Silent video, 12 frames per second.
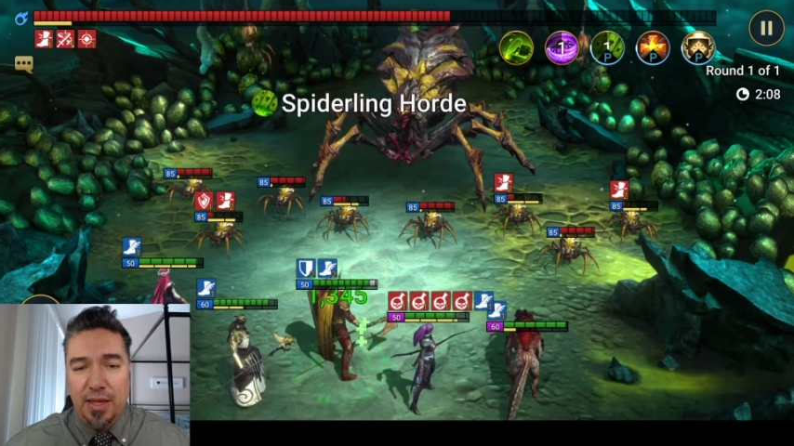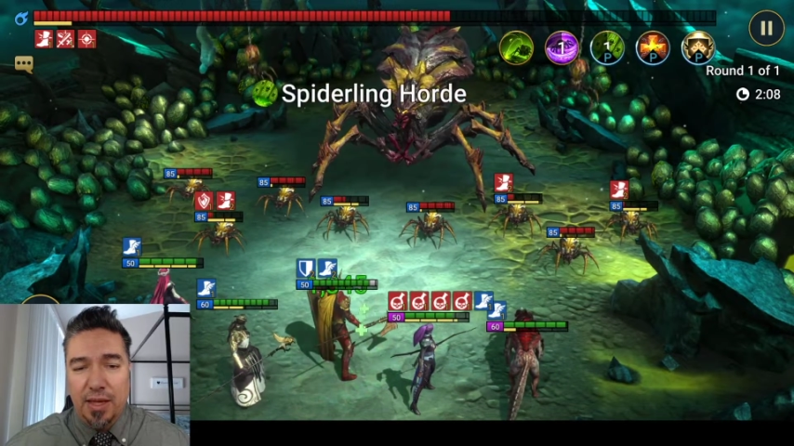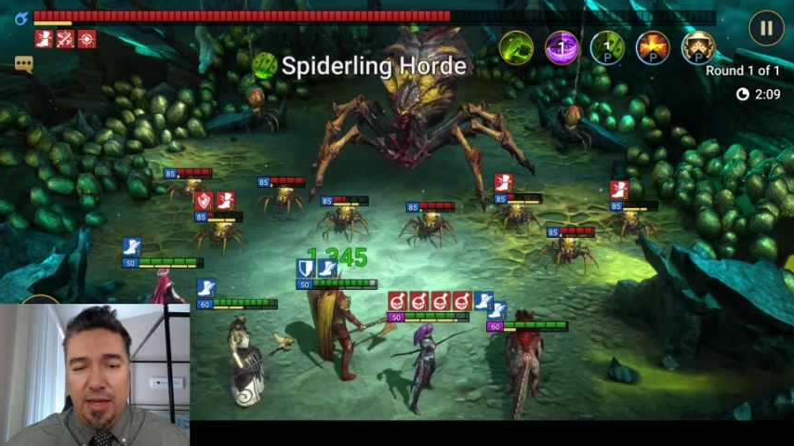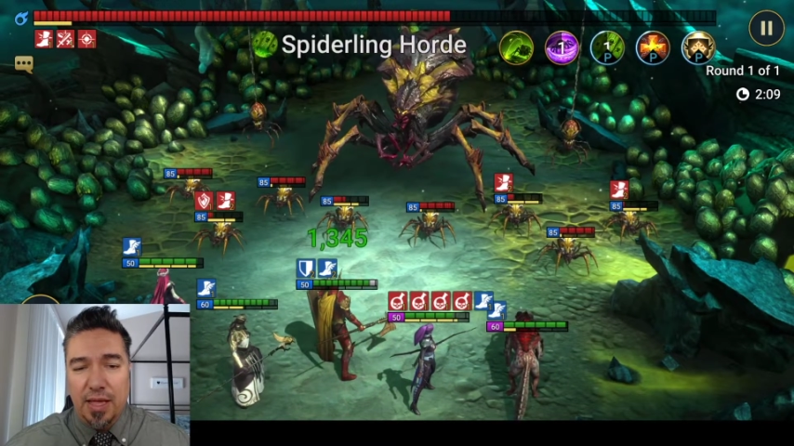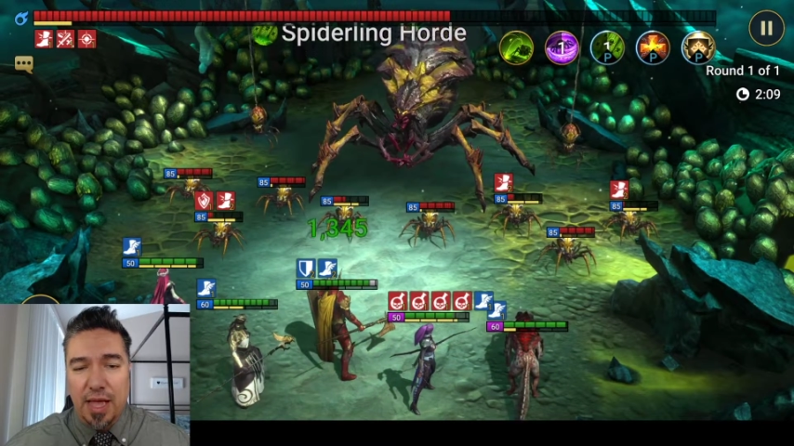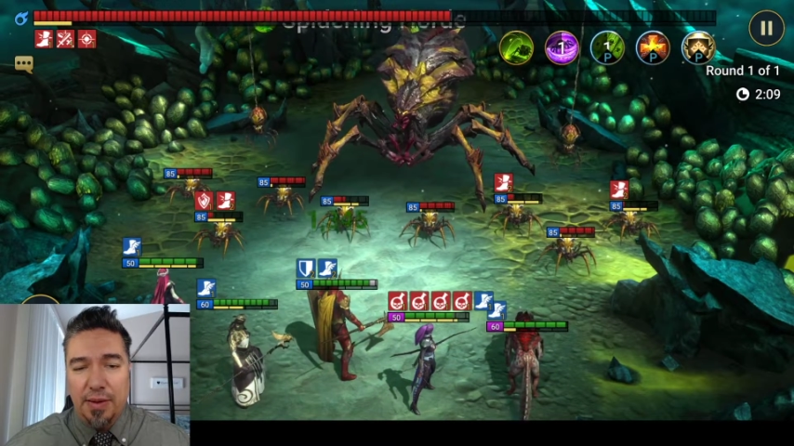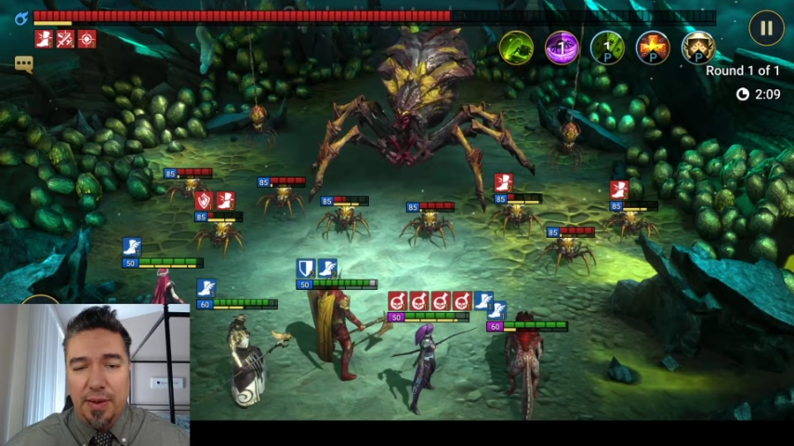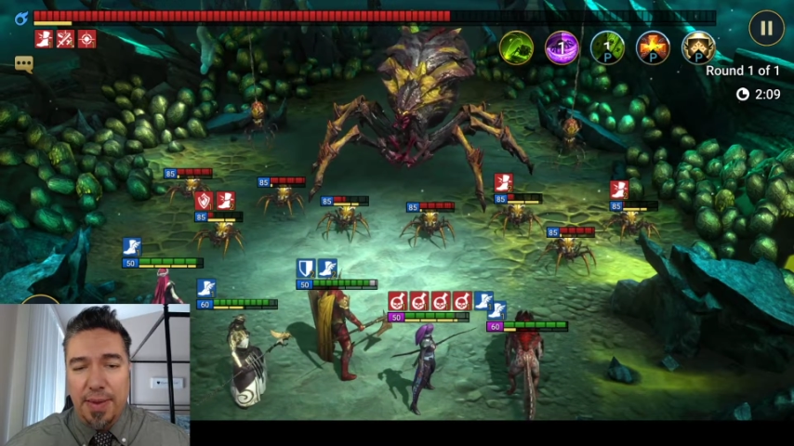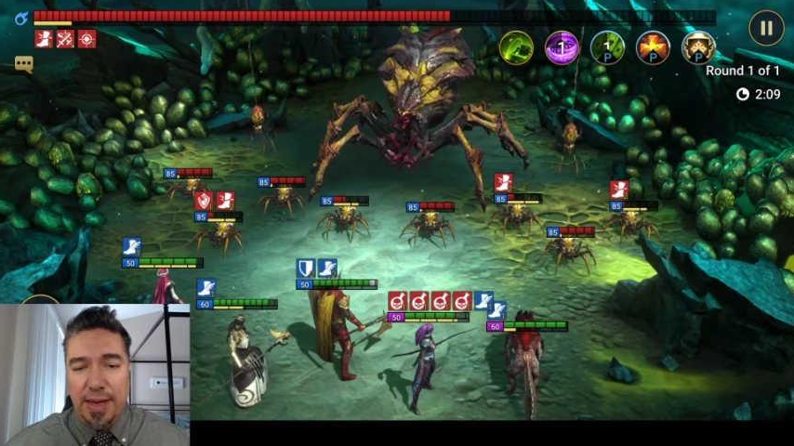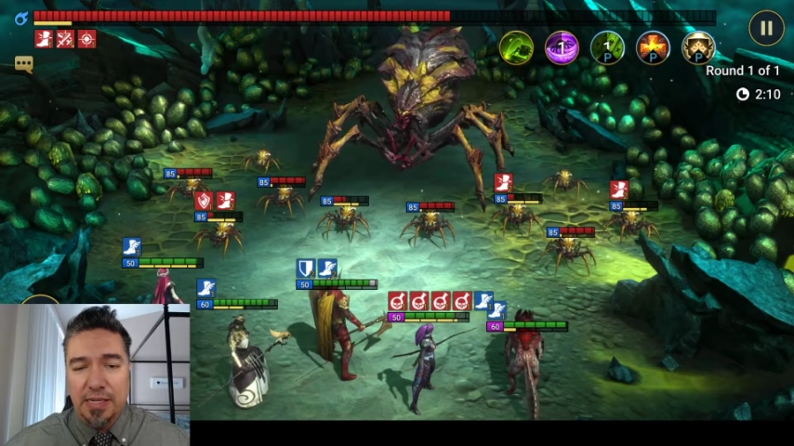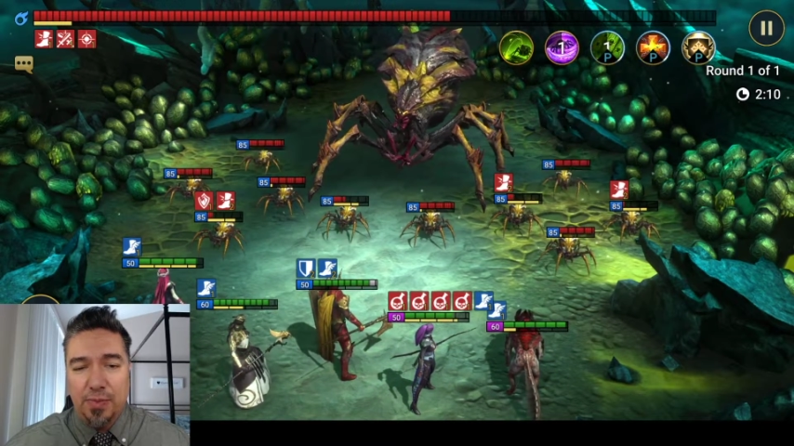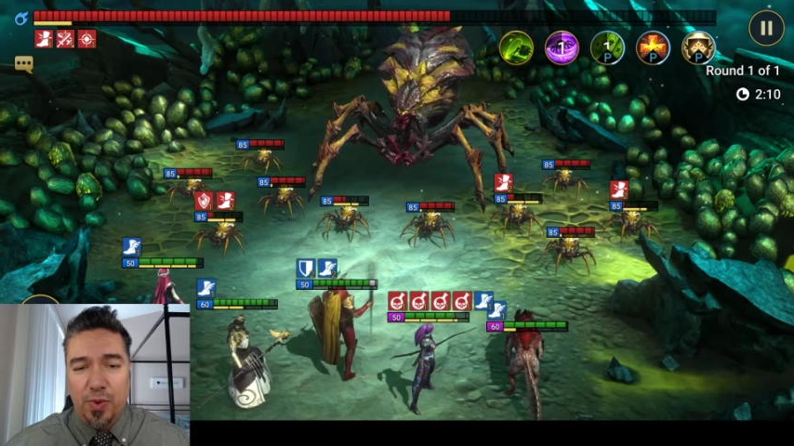enemy
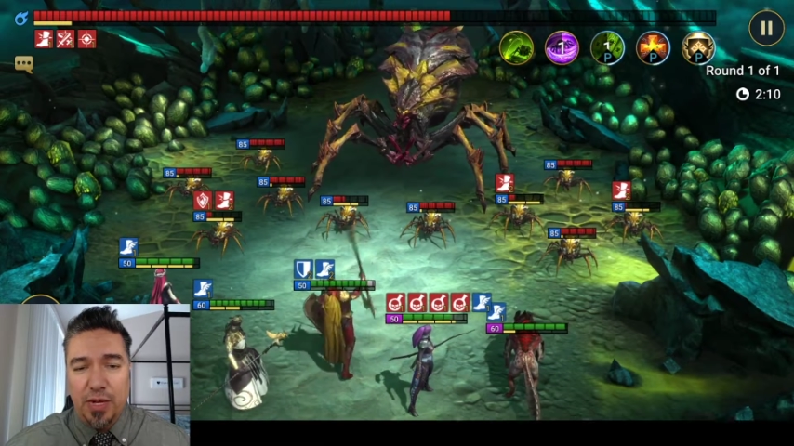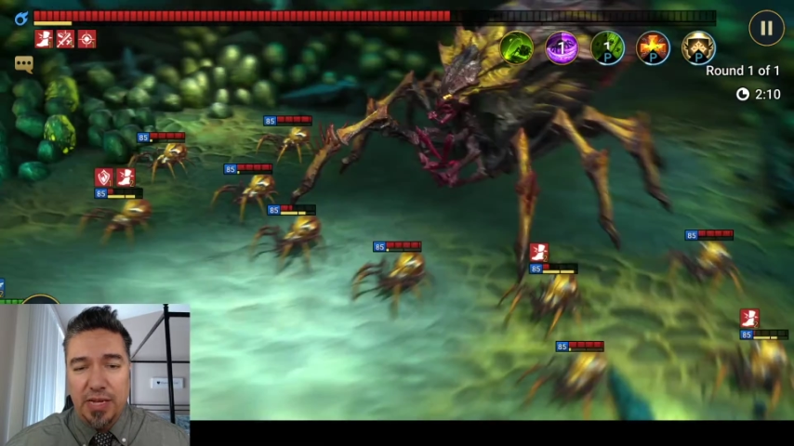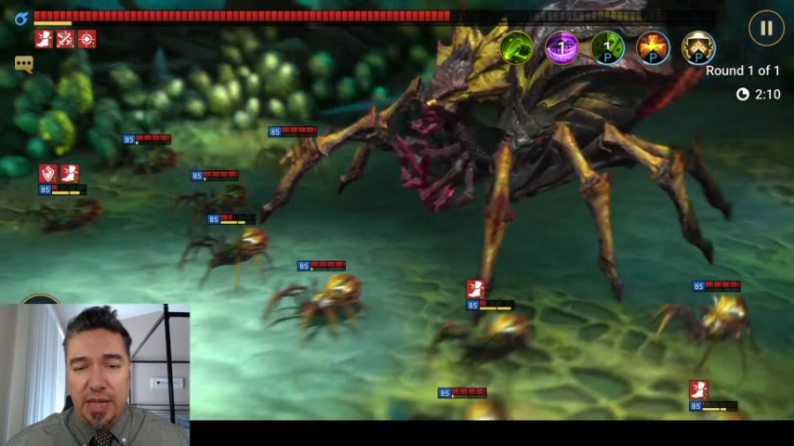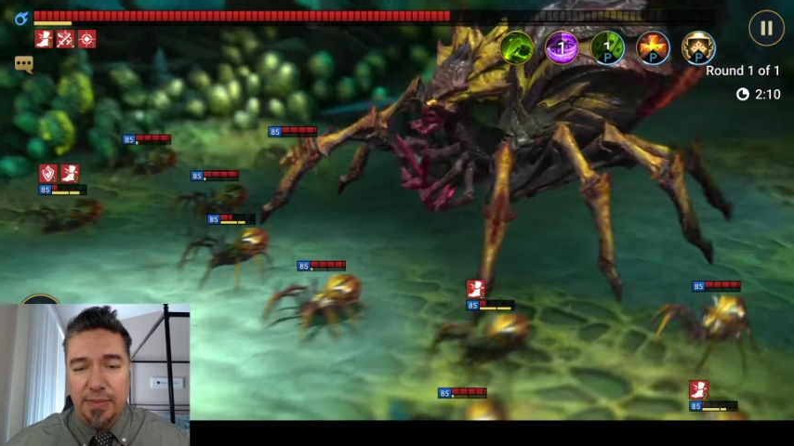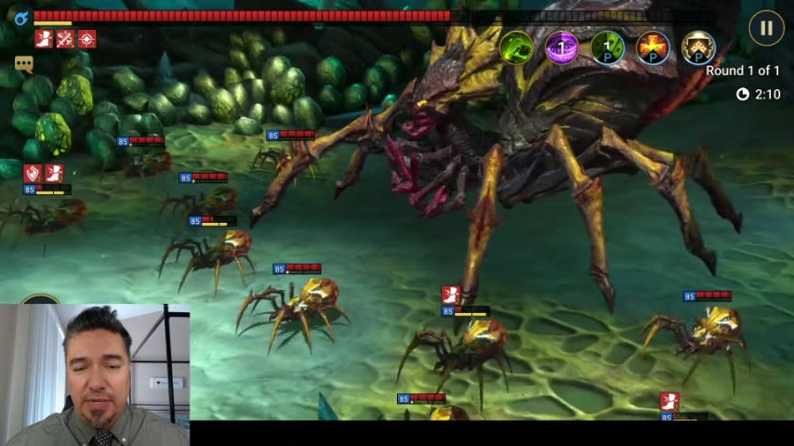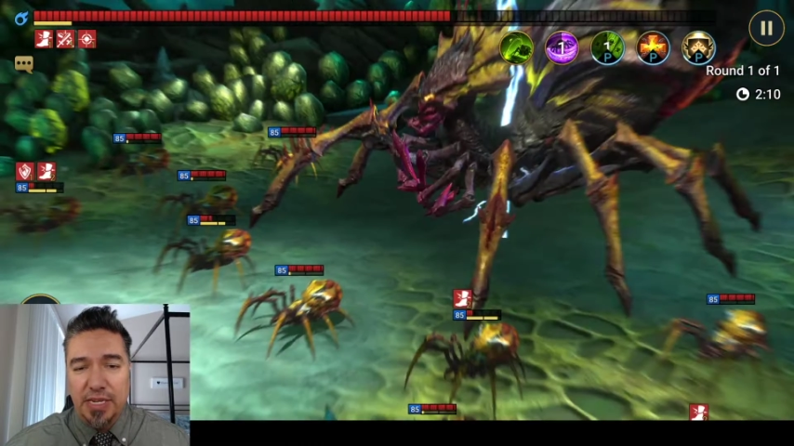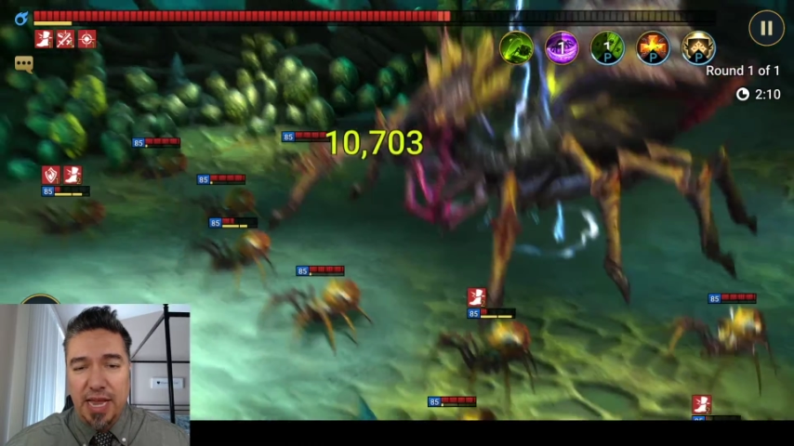max hit point damage